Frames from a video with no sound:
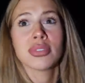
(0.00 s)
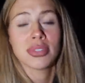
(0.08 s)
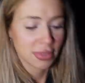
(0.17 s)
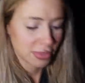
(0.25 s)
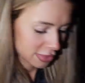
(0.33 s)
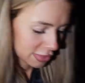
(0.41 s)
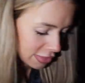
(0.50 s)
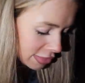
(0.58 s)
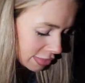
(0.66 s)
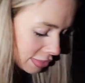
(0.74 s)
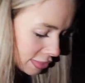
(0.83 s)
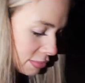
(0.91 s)
Uh,
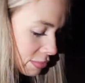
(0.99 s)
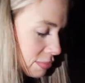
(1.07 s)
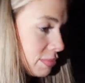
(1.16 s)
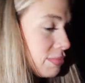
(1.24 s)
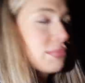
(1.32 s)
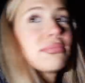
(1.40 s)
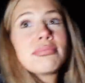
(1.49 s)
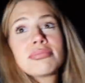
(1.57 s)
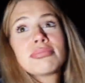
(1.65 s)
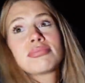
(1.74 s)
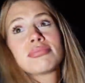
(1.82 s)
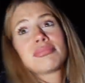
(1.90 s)
you, you want to
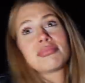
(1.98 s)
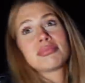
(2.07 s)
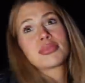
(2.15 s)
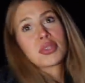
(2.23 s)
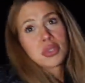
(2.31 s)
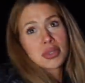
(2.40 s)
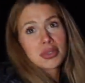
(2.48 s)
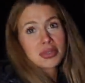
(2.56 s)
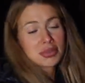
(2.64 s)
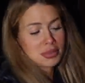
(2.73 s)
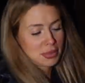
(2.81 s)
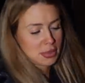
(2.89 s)
sleep. So I've, I'm
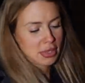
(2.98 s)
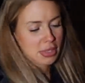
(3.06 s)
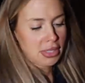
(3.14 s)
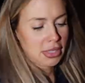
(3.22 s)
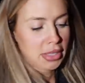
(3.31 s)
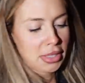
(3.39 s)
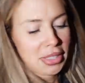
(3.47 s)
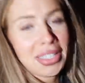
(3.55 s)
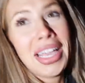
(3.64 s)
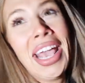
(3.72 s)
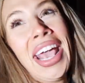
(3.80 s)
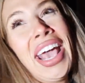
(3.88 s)
giving you a surprise and
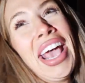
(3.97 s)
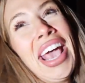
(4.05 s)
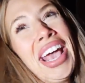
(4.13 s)
all you want to do